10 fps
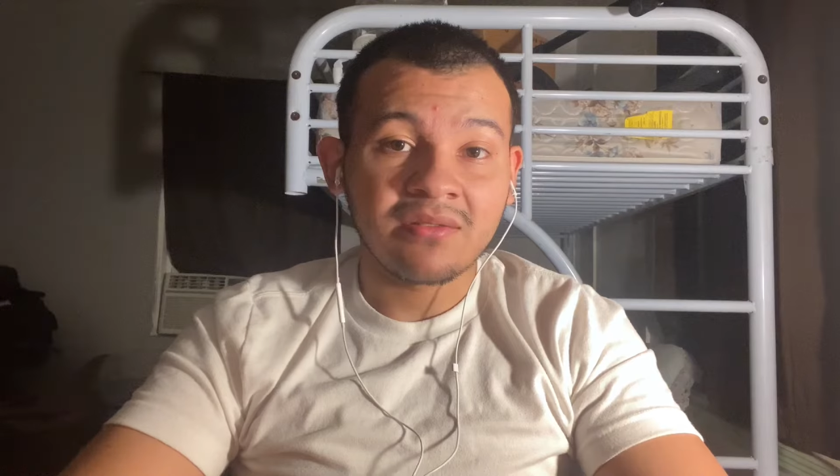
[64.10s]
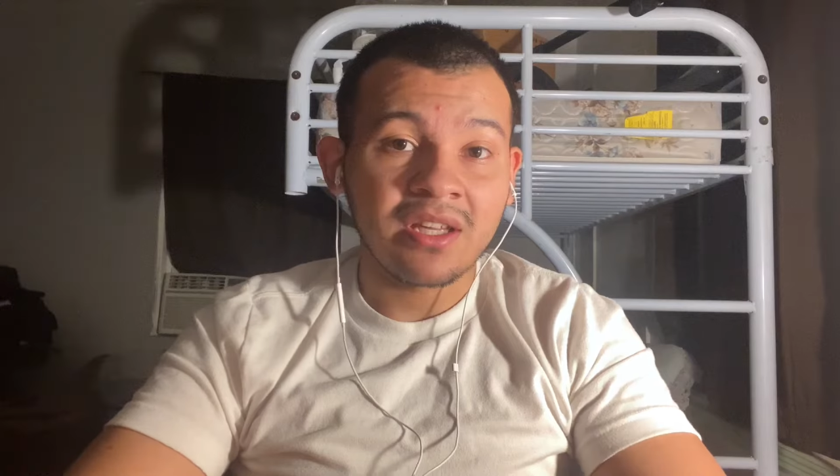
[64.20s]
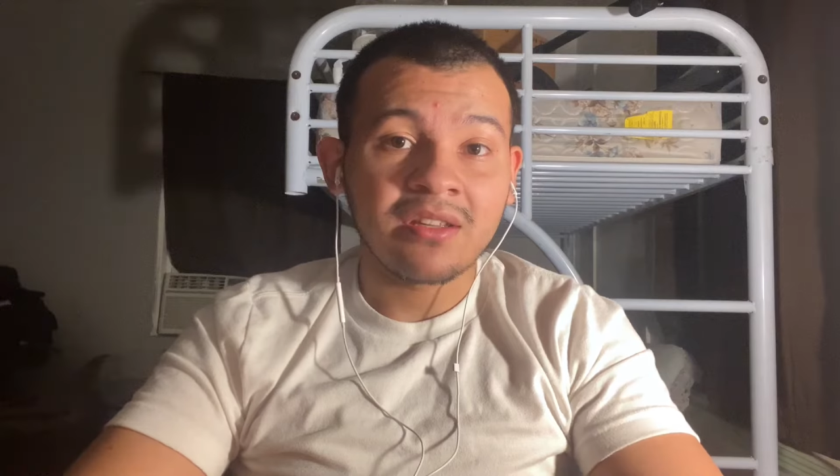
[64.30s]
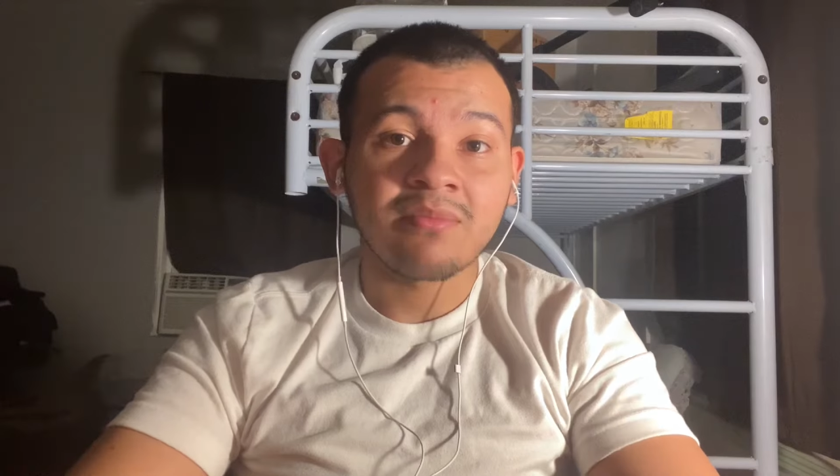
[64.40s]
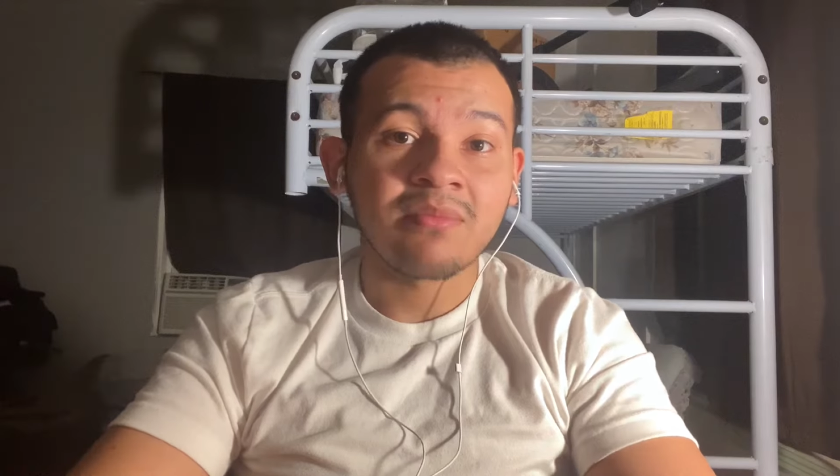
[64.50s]

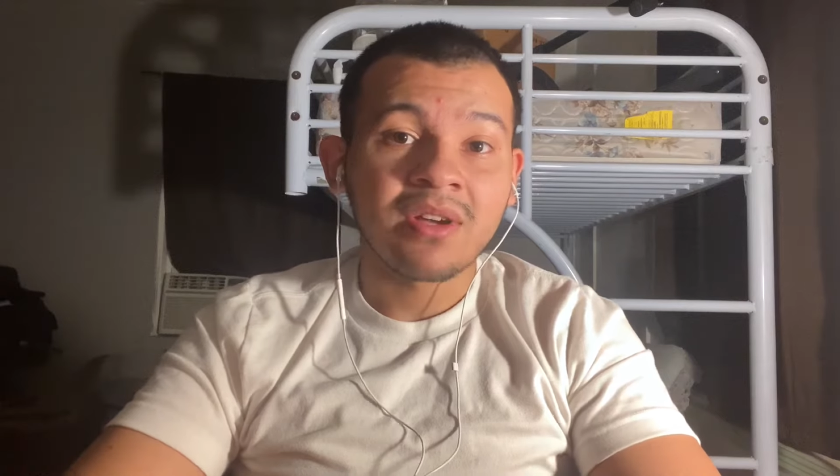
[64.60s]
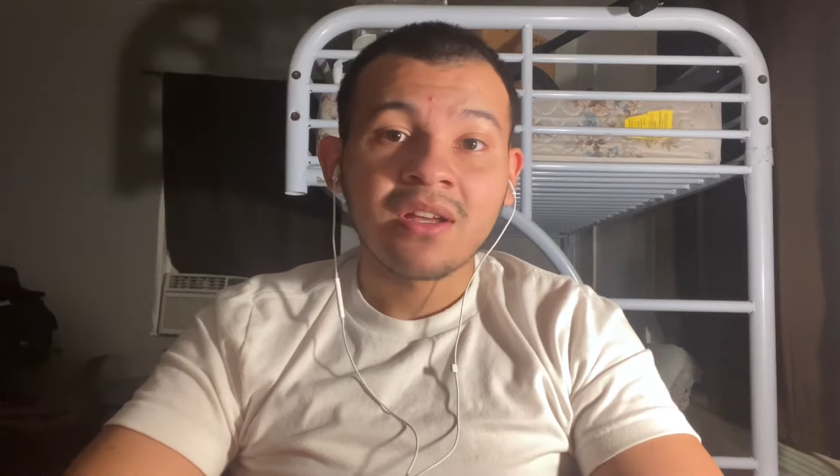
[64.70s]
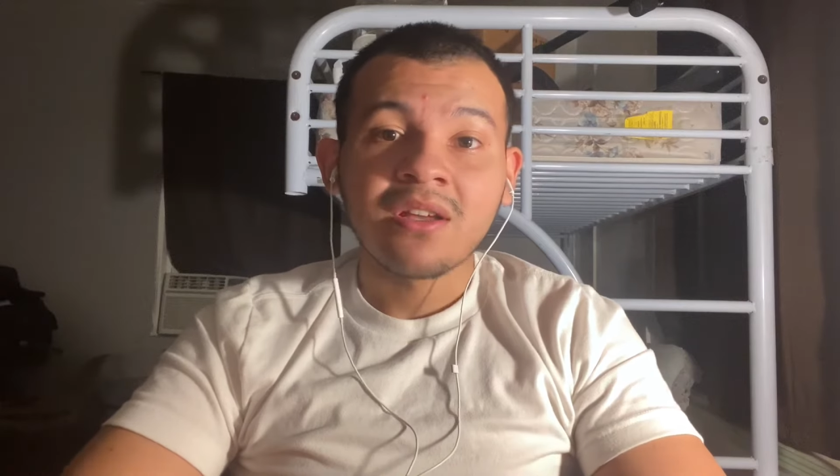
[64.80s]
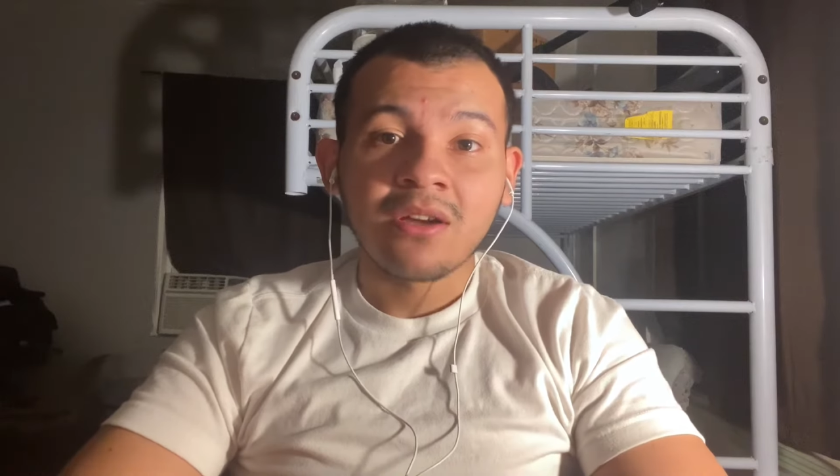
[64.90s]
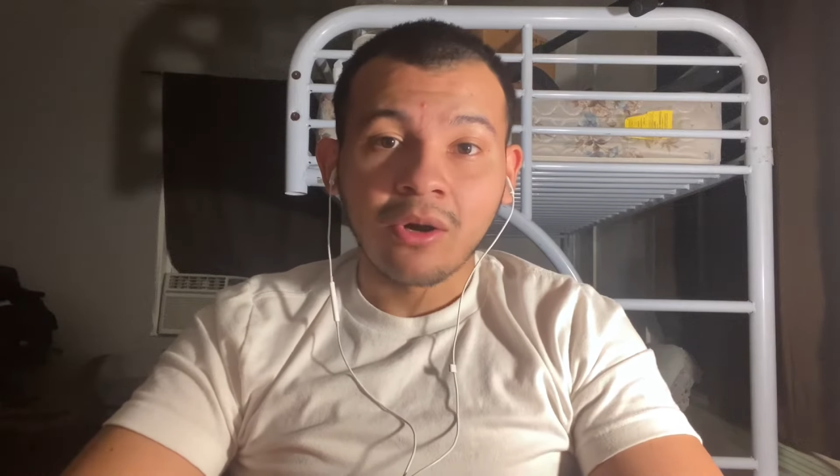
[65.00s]
hey,
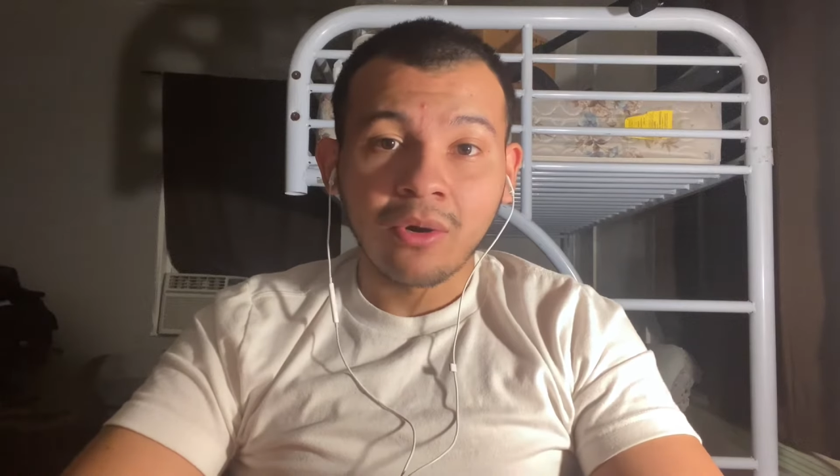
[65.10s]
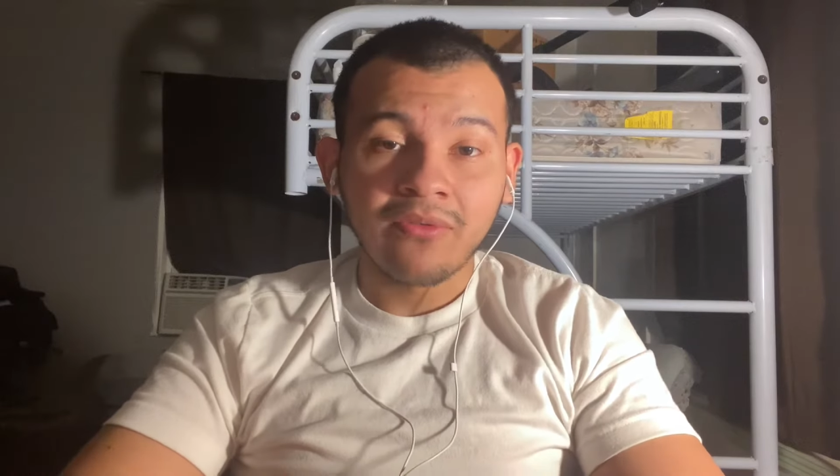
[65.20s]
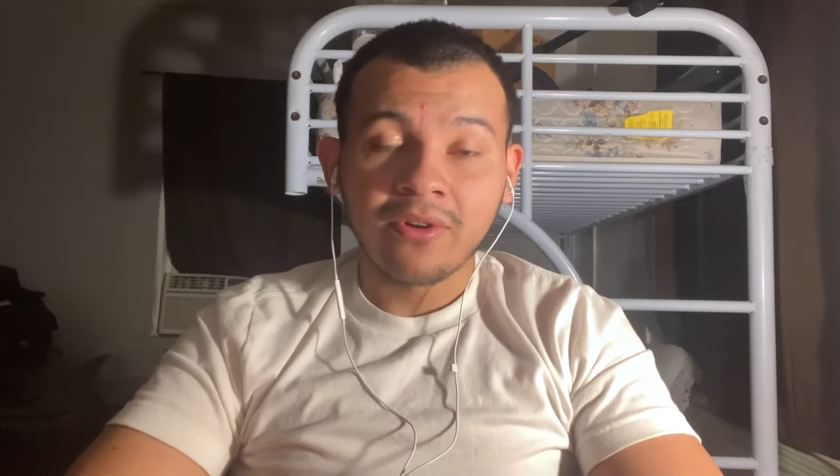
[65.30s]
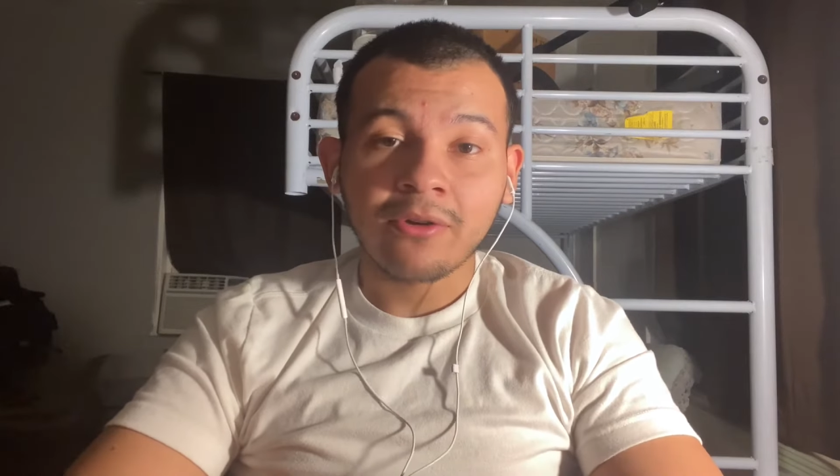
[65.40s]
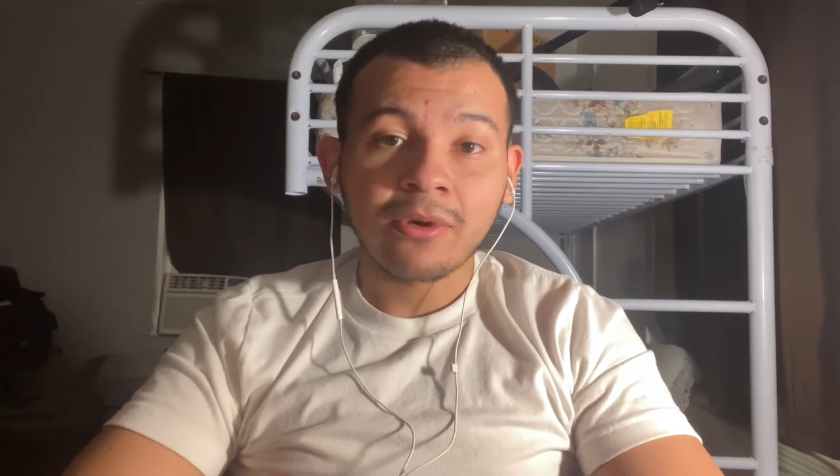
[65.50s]
all
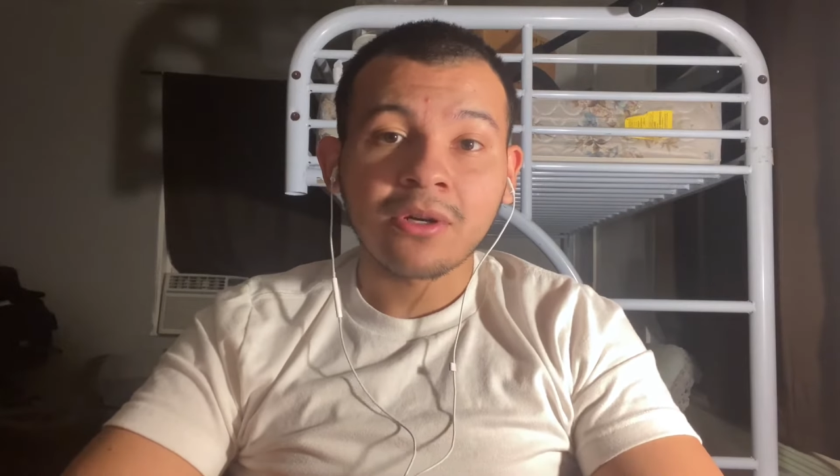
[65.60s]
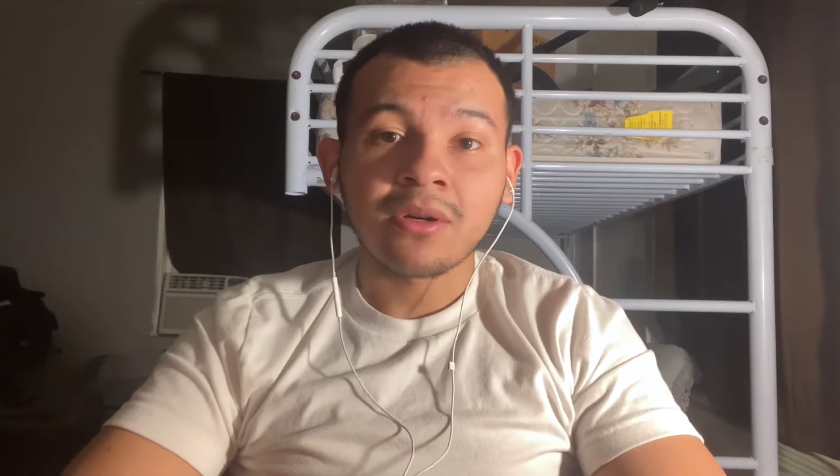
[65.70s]
farewell,